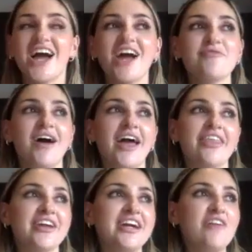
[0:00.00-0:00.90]
I
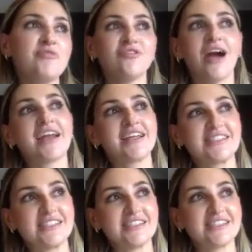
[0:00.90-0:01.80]
think I've been writing
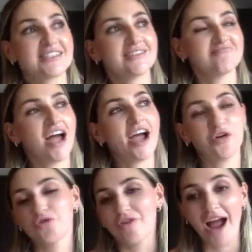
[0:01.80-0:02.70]
since I
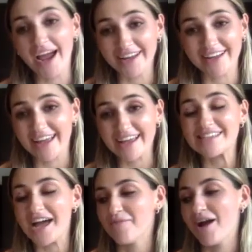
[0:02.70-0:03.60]
could write, I guess.
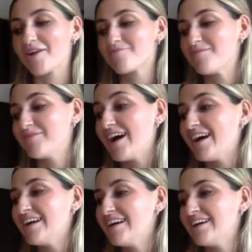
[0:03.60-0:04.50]
I
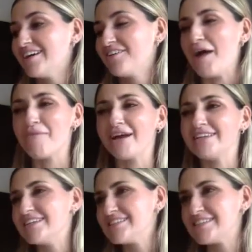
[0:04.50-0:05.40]
remember at my
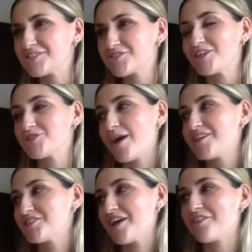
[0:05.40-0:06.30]
year 6
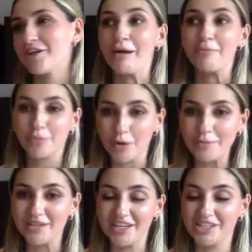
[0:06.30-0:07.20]
graduation, I think my
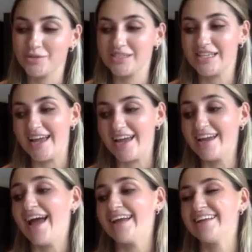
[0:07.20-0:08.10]
prep teacher was there,
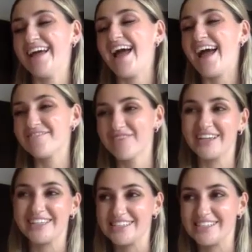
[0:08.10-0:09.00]
and at my
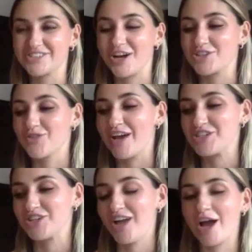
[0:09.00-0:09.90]
year 6
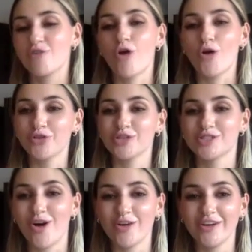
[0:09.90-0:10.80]
graduation, I wrote the
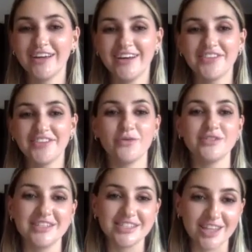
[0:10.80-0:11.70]
song that was
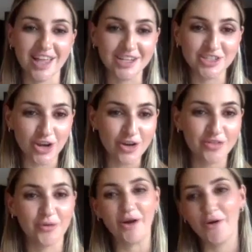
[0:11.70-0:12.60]
in the slideshow
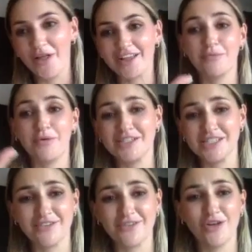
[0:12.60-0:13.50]
where all like the
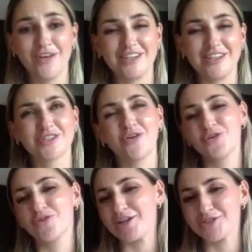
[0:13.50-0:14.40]
pictures of all of us. It was
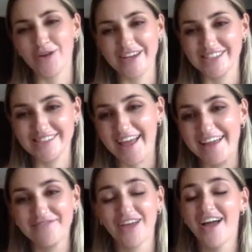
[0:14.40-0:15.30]
called Graduation
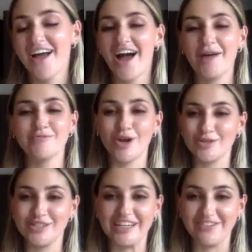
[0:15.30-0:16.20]
Day. I'm so
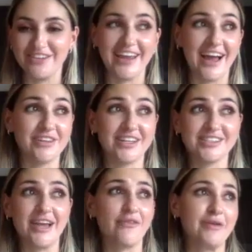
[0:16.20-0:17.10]
sick of it now because
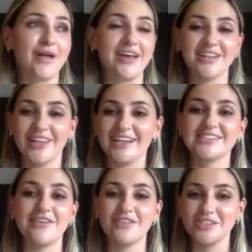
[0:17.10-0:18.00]
they replayed it like
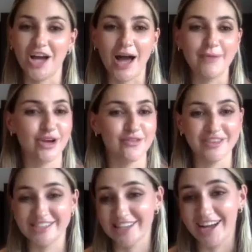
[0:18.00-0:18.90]
7 times over
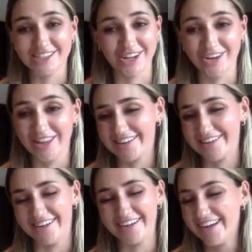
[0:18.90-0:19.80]
the slideshow. Like,
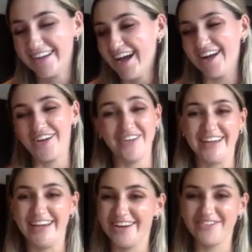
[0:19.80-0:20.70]
oh, I don't want to
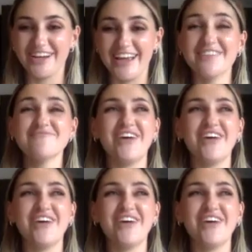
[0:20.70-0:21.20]
hear it ever again.